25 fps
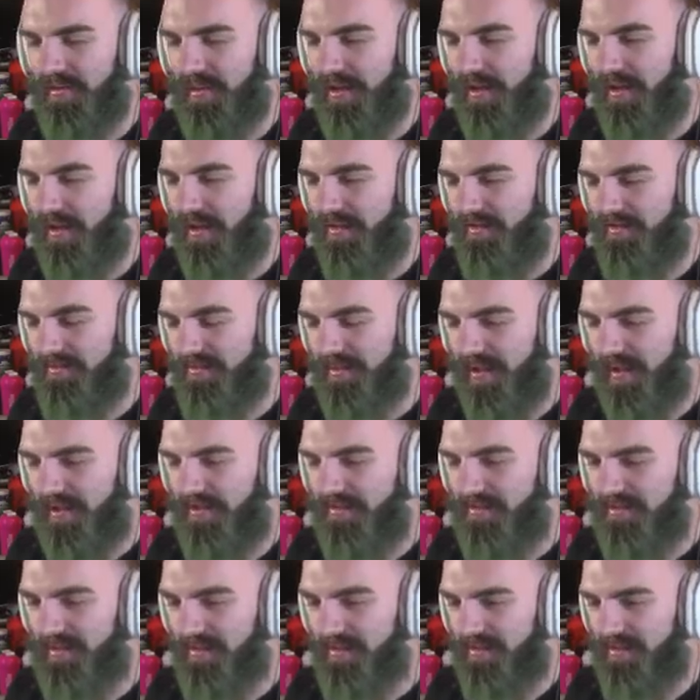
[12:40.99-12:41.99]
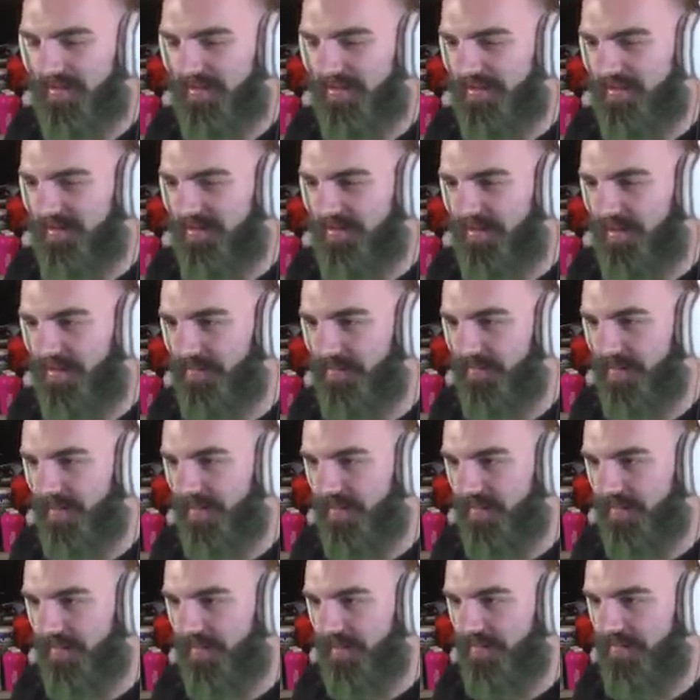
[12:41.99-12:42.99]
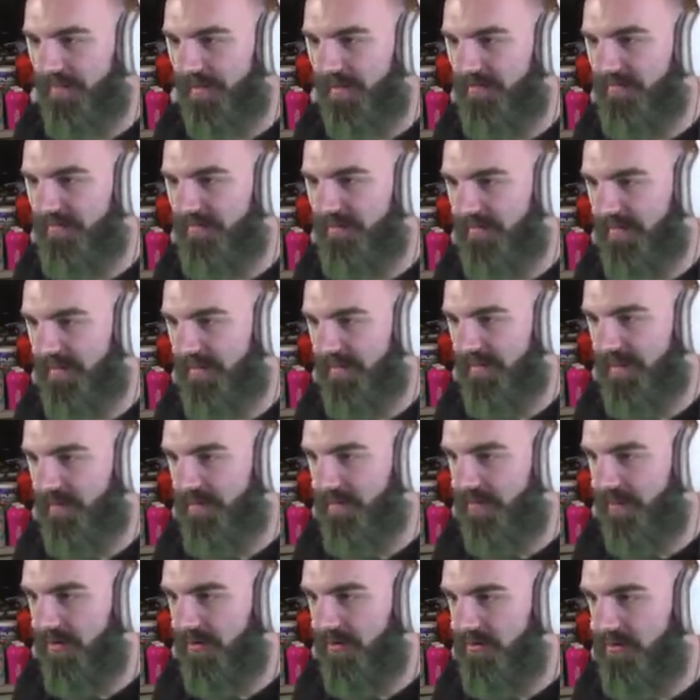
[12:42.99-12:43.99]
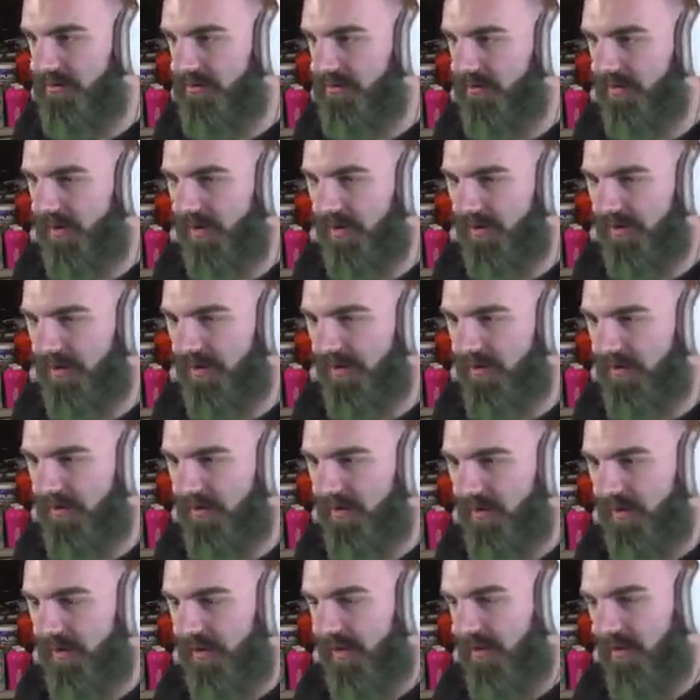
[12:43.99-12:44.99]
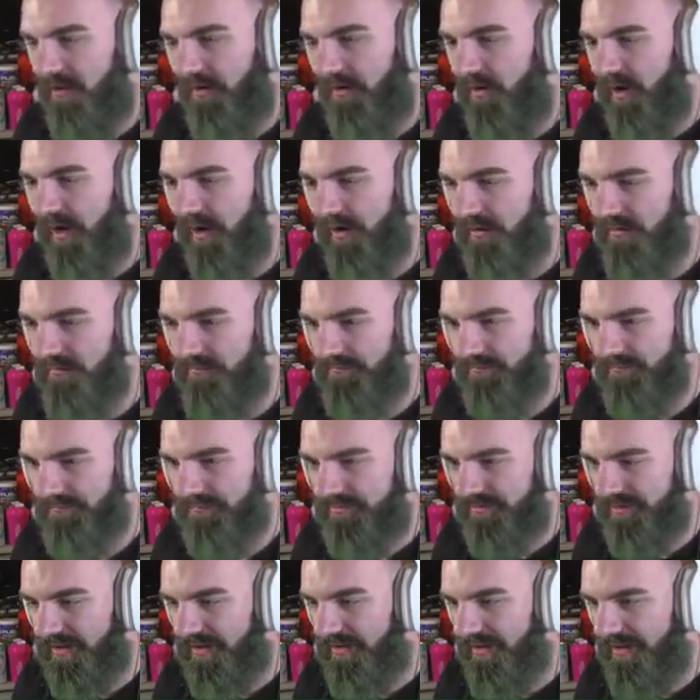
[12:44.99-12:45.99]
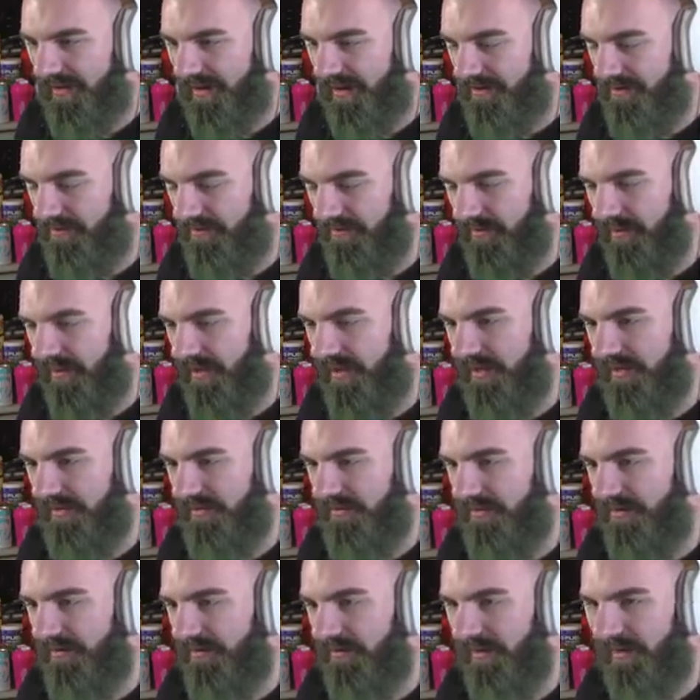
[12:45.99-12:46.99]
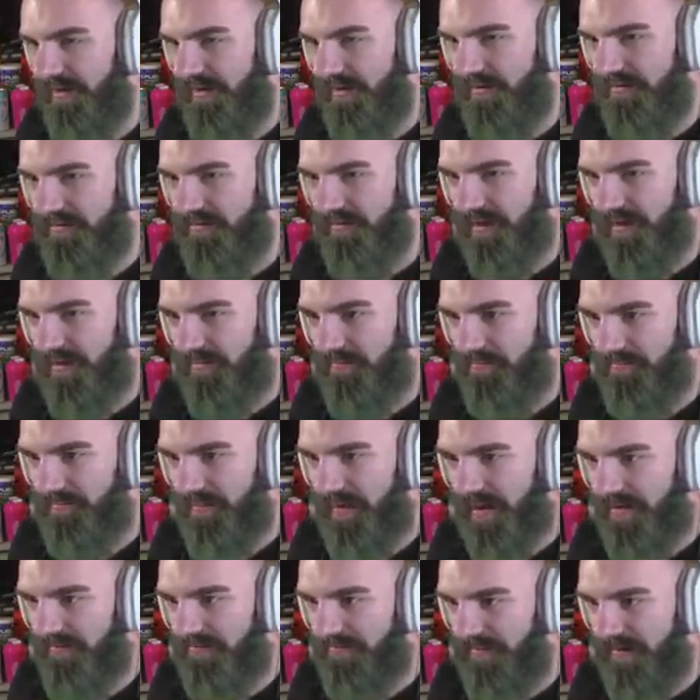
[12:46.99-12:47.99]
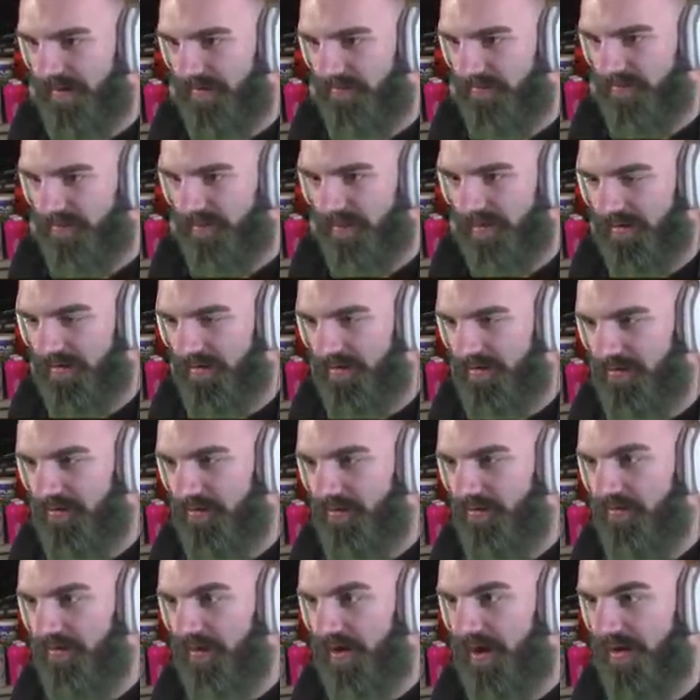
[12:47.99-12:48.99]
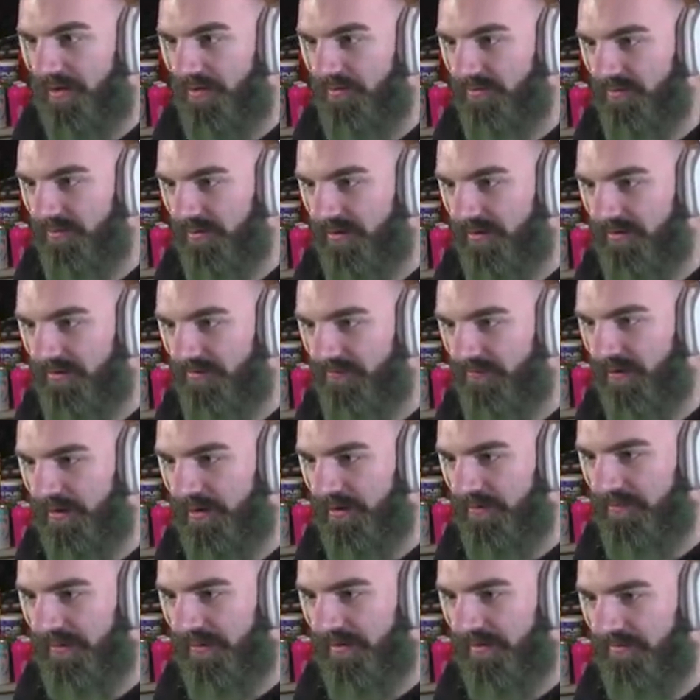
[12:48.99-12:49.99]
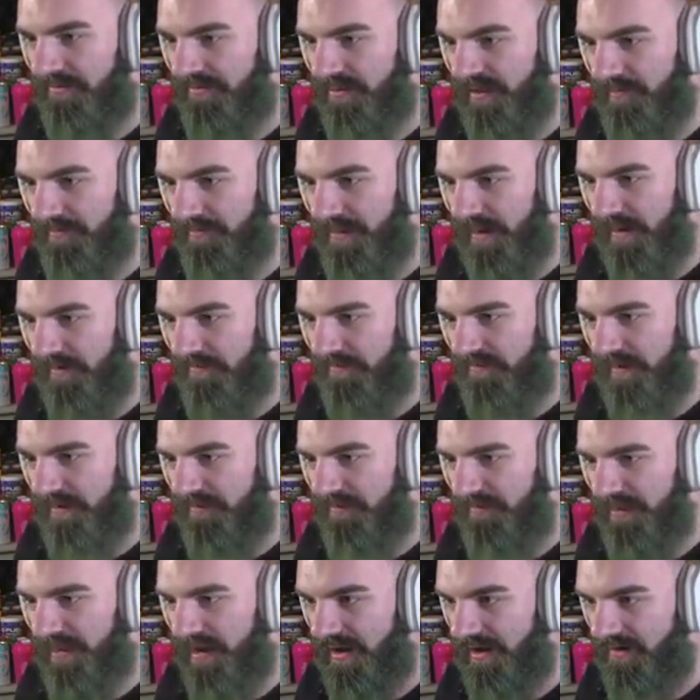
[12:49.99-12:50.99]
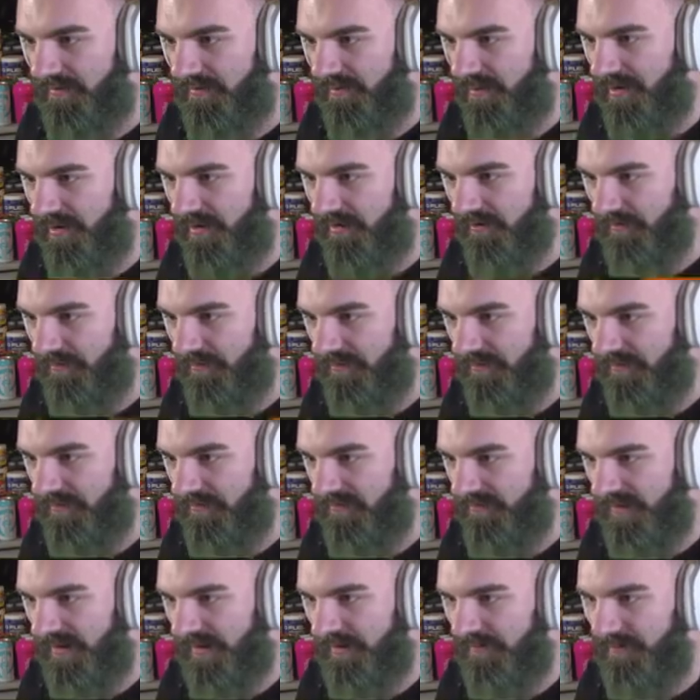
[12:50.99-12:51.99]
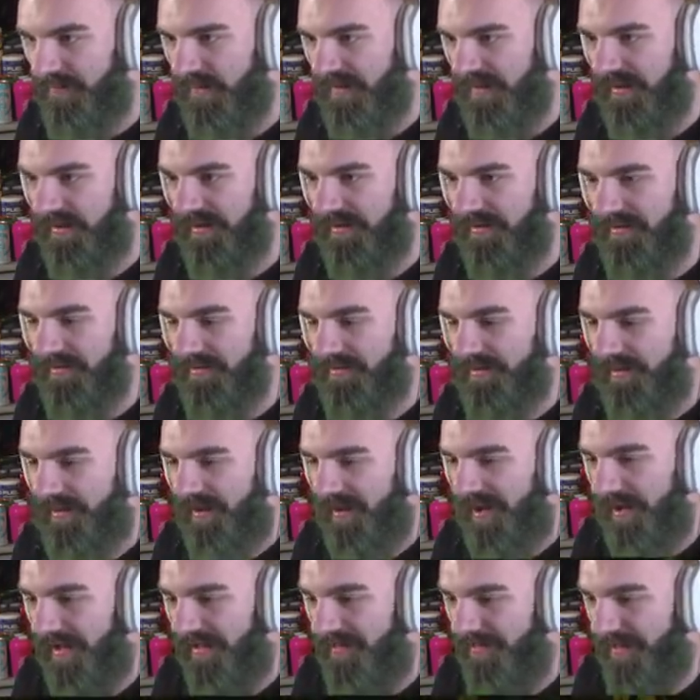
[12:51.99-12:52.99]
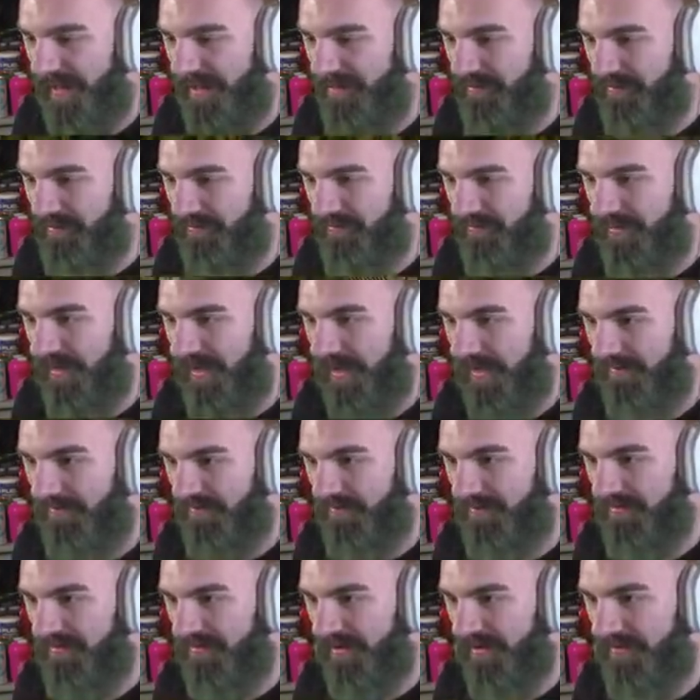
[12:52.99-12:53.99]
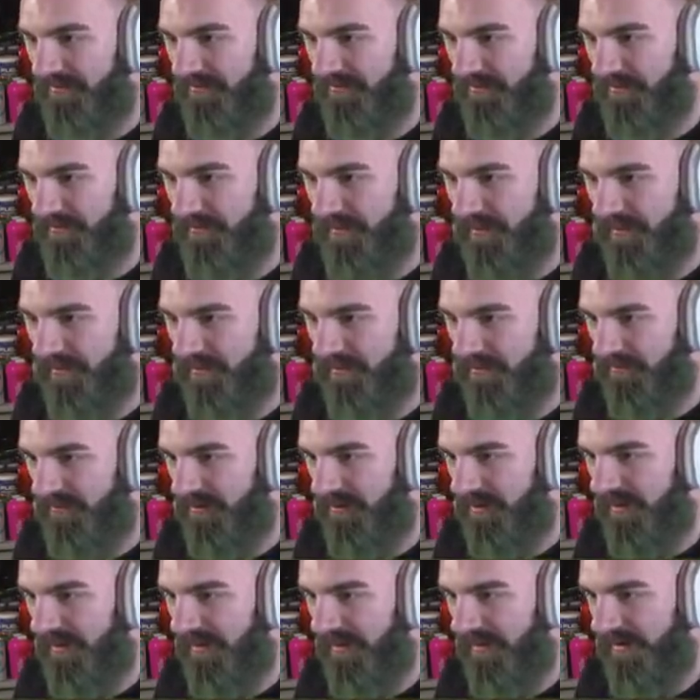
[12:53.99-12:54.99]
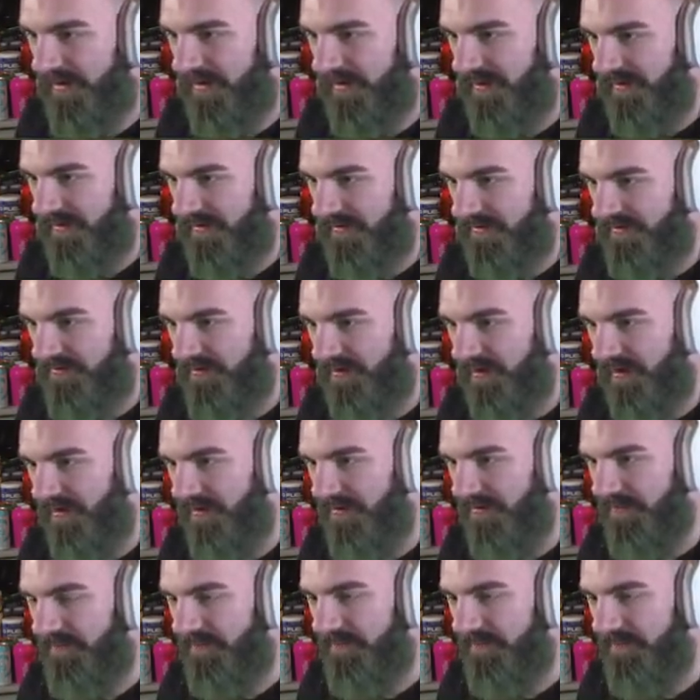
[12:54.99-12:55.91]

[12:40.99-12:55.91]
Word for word: It, it's nice that this is, I mean, it's nice that they brought a new gun in. You know, I can say that I don't like it, though. Like, it's not my favorite, you know, honestly. It's funny because, like, my favorite out of all of them is the V M P. And that's, like, recycled from B O three. So...